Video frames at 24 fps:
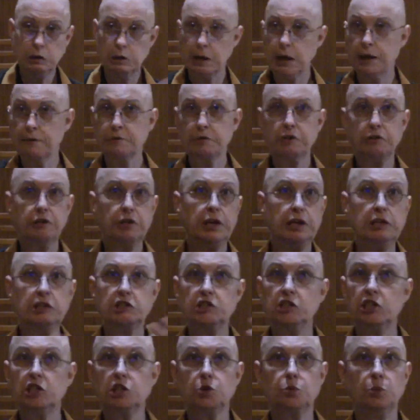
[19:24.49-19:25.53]
Everything
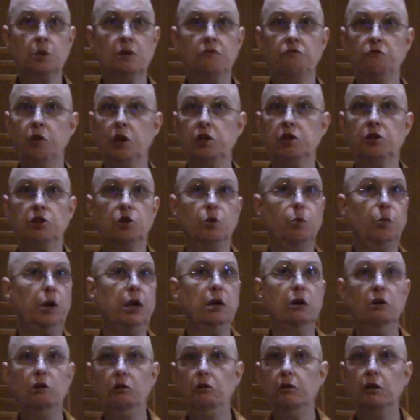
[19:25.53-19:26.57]
since we invented the
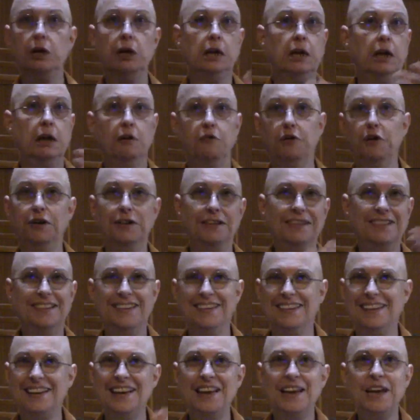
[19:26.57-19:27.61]
wheel and have
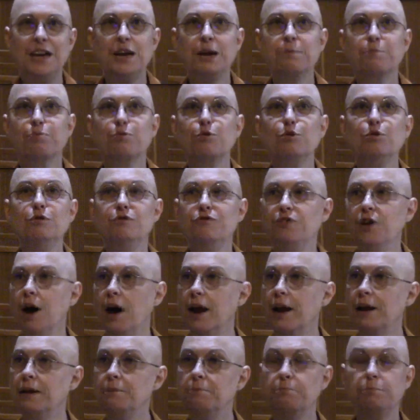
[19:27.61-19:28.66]
improved
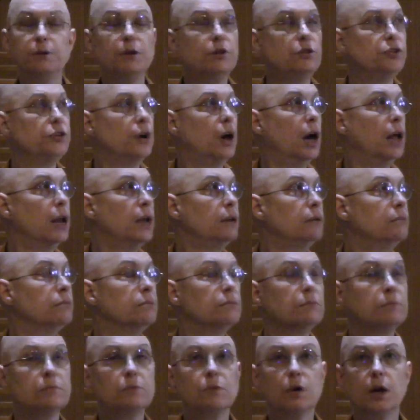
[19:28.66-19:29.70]
on it, built on it,
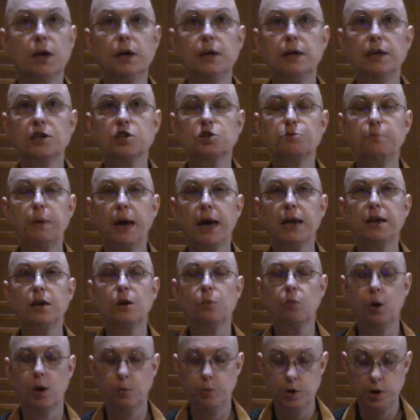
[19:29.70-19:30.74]
right? Expanded
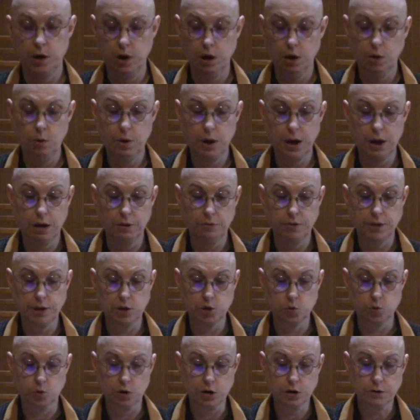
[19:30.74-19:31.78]
what we know and how
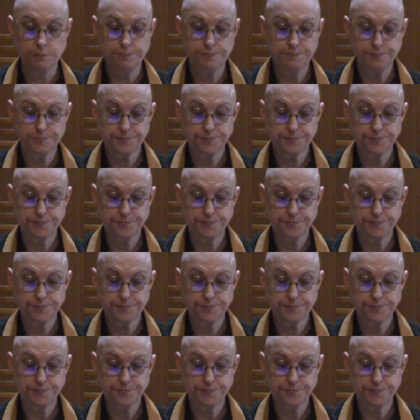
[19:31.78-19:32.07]
things work.